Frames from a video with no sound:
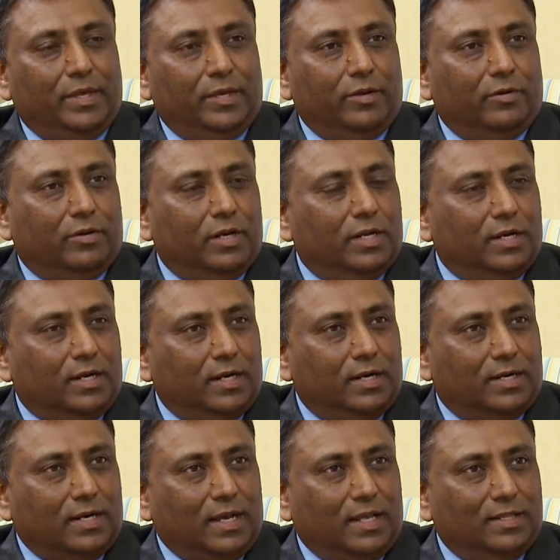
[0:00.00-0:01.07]
You know, clinical
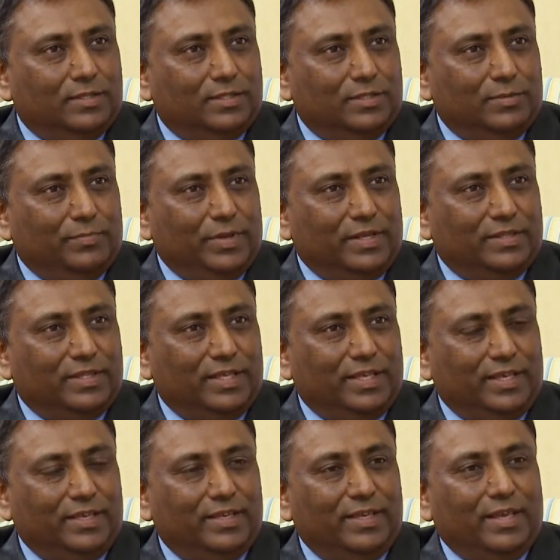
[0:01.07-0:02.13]
trials is a big
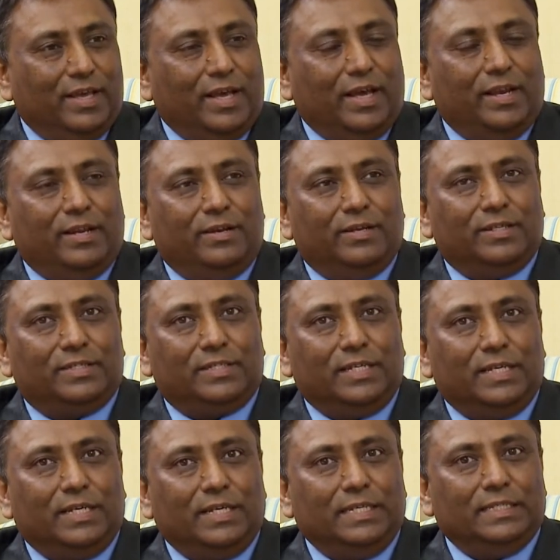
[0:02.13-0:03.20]
thing, and industry
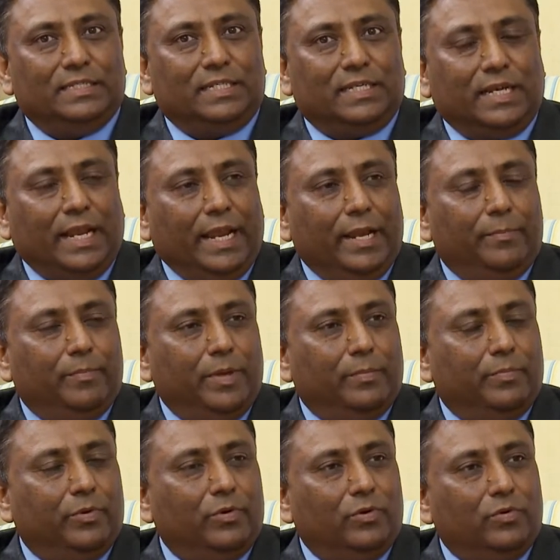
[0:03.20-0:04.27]
needs trained
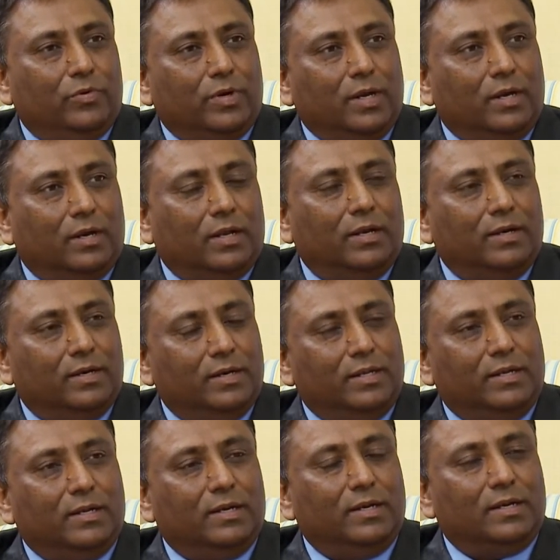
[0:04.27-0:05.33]
people who can run
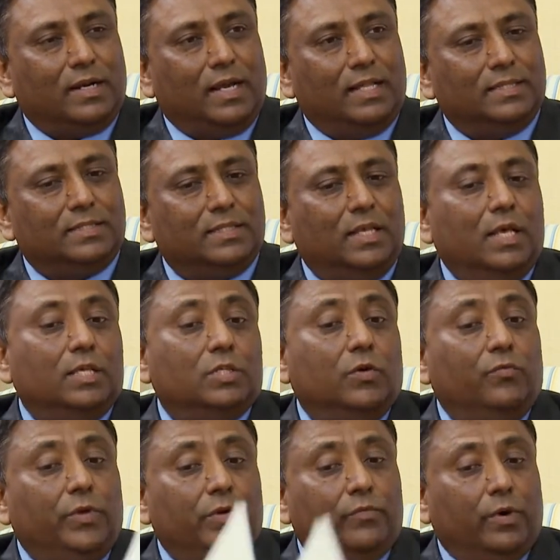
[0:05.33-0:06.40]
clinical trials. So
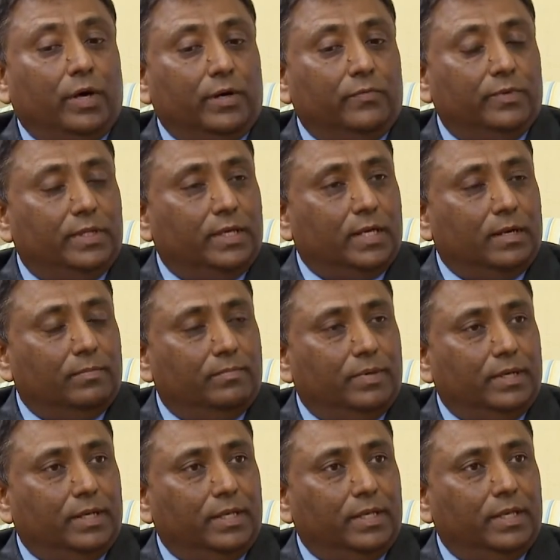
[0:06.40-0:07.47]
we worked with a
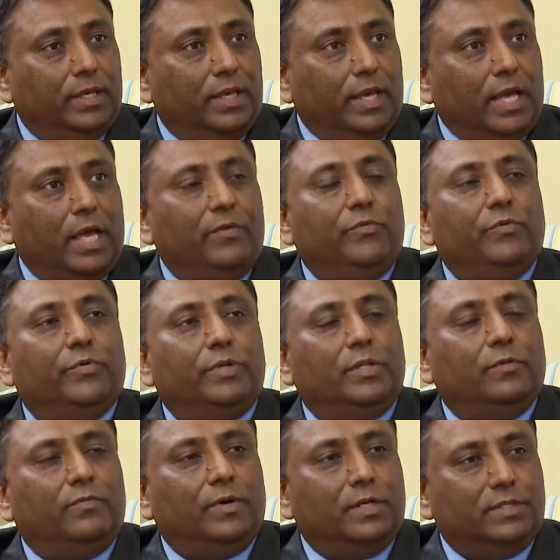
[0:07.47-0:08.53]
company, and we were the
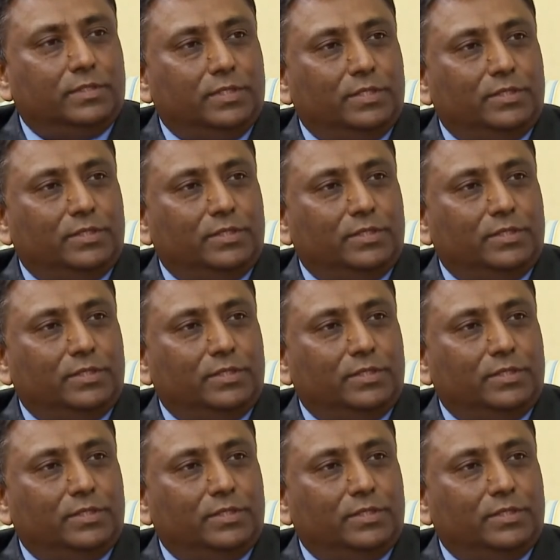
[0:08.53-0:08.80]
first